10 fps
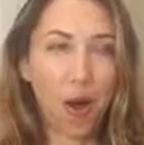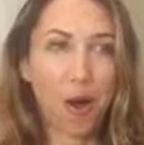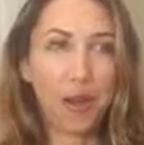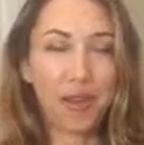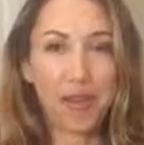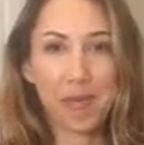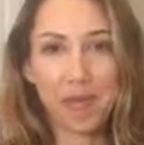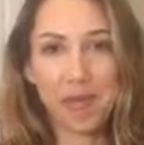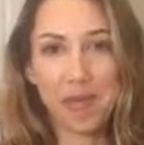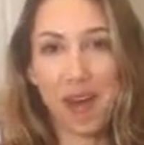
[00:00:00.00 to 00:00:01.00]
all gave me
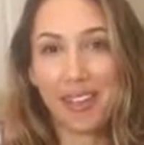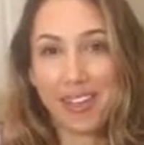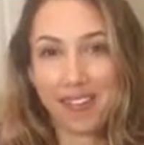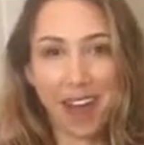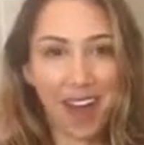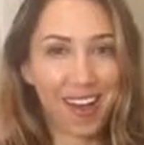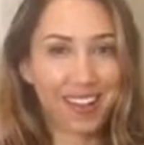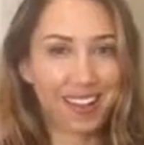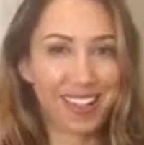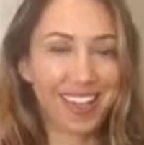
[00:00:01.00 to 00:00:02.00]
lots of
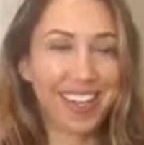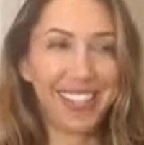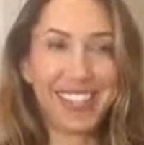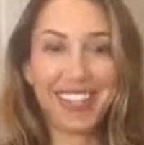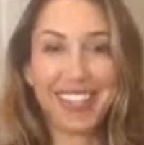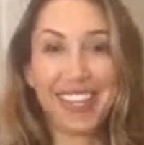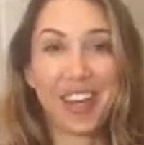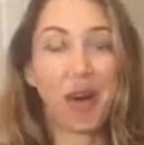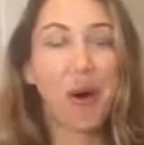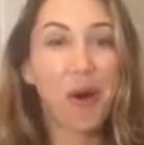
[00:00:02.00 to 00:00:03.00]
hugs and kisses, and
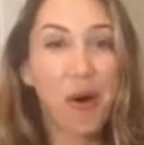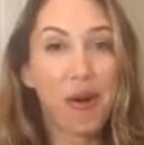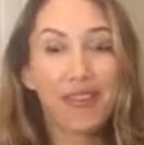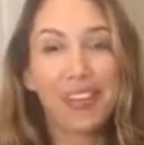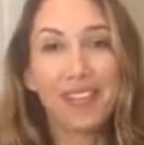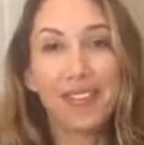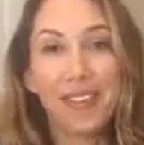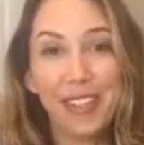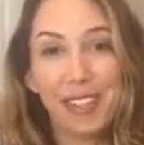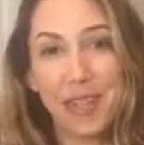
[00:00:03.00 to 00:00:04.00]
they all
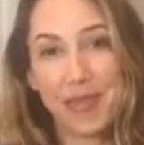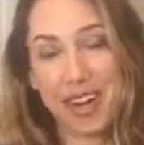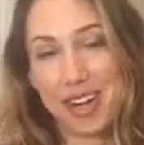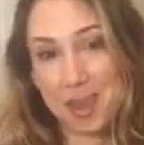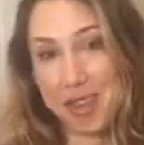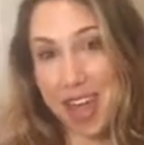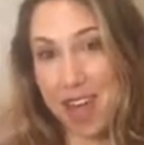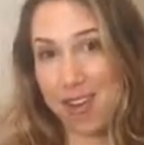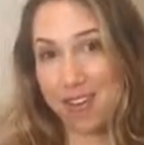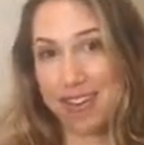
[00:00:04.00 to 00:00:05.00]
individually wanted to be
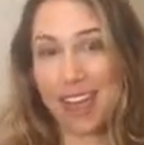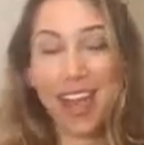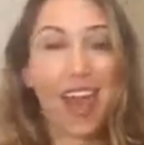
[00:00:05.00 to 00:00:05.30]
held.